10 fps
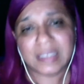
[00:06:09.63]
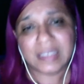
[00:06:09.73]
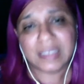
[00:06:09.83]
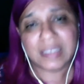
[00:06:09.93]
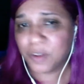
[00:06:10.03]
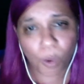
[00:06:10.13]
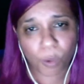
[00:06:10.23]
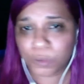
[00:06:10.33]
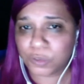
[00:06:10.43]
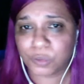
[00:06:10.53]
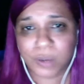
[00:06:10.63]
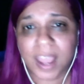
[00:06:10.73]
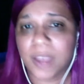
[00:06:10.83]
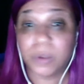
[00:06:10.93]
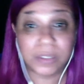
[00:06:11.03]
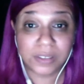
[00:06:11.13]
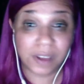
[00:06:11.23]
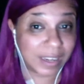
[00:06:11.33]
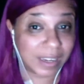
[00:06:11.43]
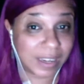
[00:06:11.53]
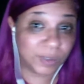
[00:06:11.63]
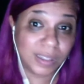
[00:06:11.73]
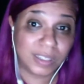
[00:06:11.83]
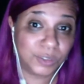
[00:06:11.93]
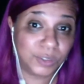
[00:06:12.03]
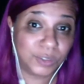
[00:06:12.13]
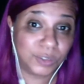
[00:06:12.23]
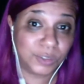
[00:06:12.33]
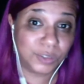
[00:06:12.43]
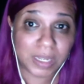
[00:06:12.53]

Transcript: And I know Surai wasn't talking directly